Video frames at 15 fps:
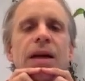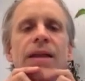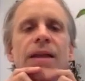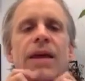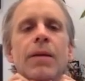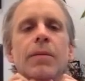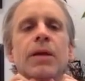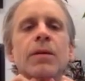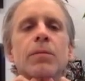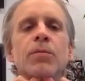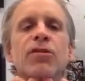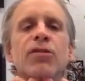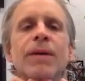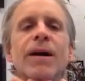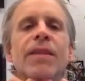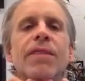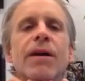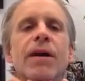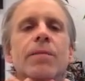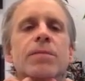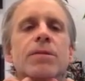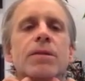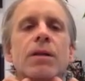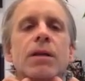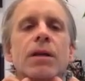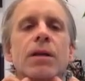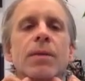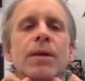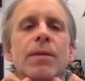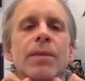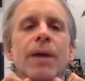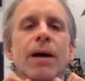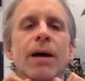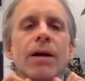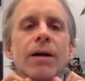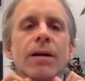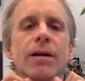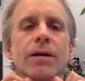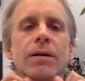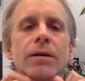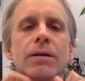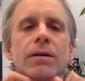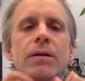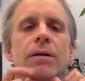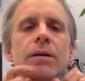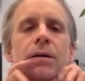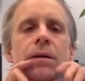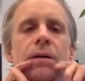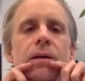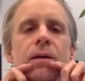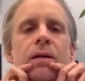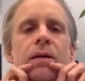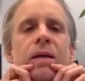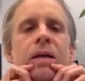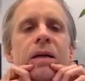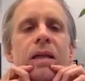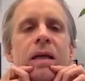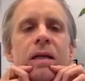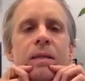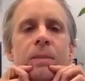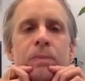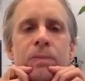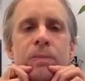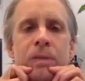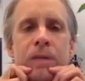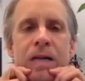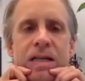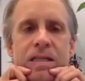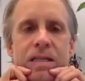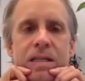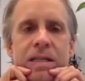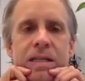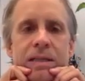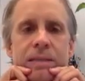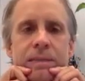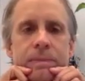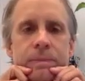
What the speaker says: And then I'm going to move my thumbs a little bit apart and then press again